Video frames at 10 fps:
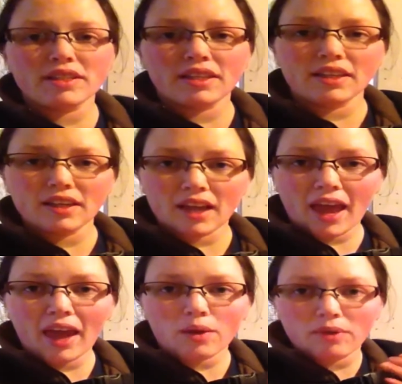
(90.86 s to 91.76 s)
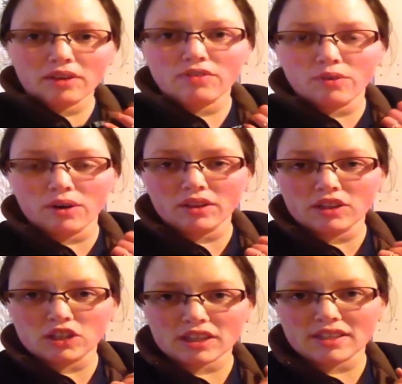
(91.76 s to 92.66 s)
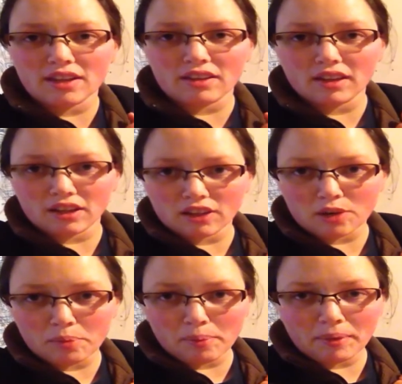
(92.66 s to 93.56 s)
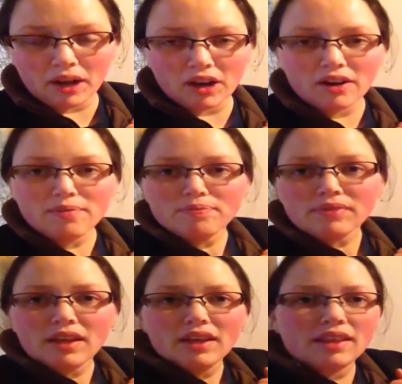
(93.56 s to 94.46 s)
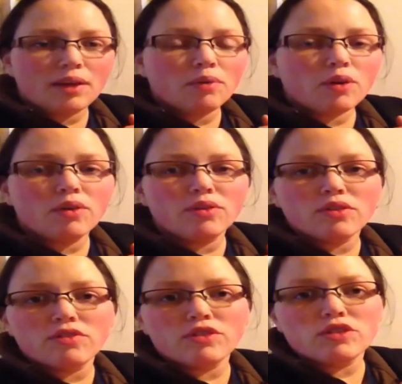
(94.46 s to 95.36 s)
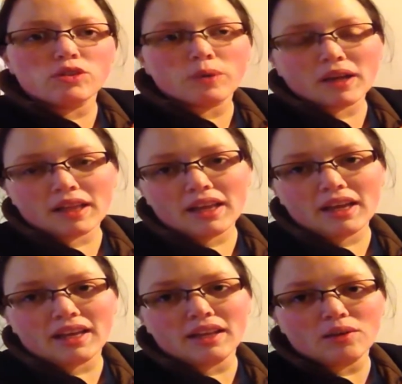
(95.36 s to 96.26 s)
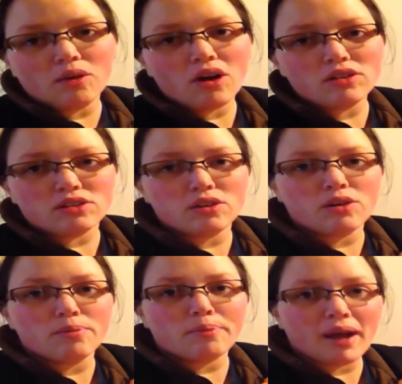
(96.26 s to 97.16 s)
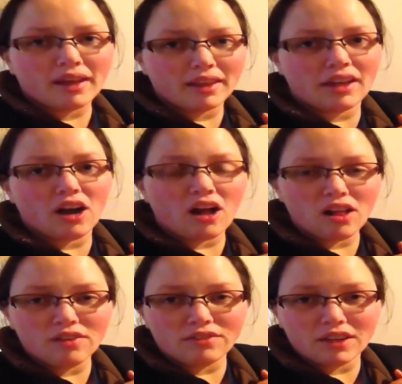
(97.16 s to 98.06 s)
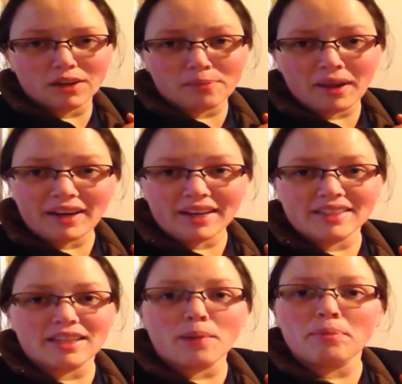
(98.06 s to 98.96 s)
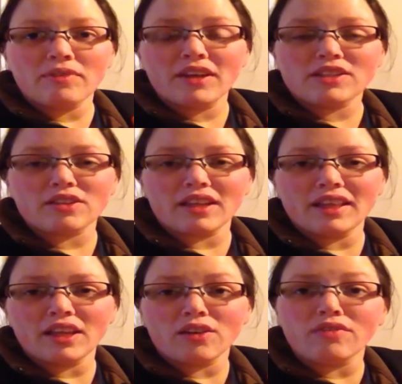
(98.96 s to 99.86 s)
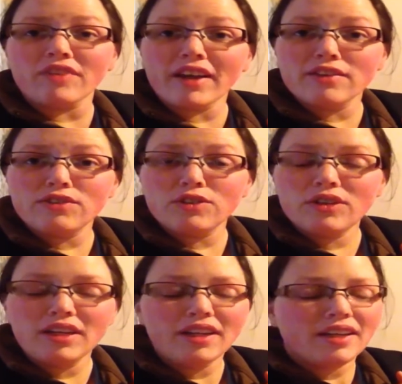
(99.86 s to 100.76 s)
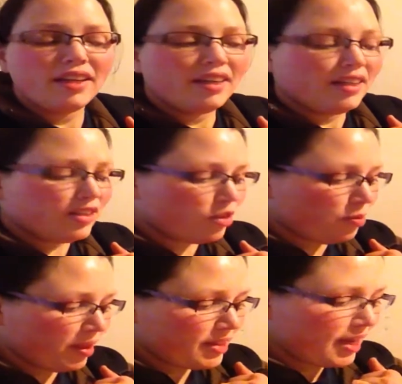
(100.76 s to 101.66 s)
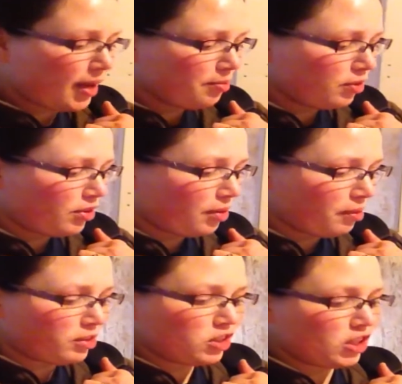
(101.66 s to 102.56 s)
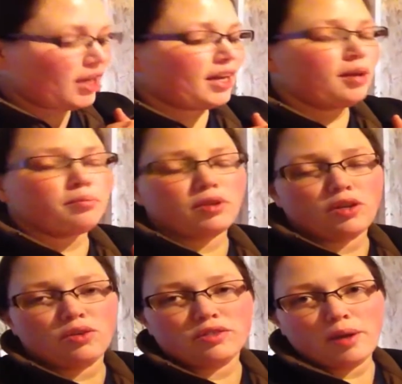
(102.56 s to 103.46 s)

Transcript: the little trough feeder that we have wasn't adequate for the chicks now that they're a little bit bigger. They were going through the food too quickly, and they were also piling all of their bedding on top of it, so then they couldn't find the food.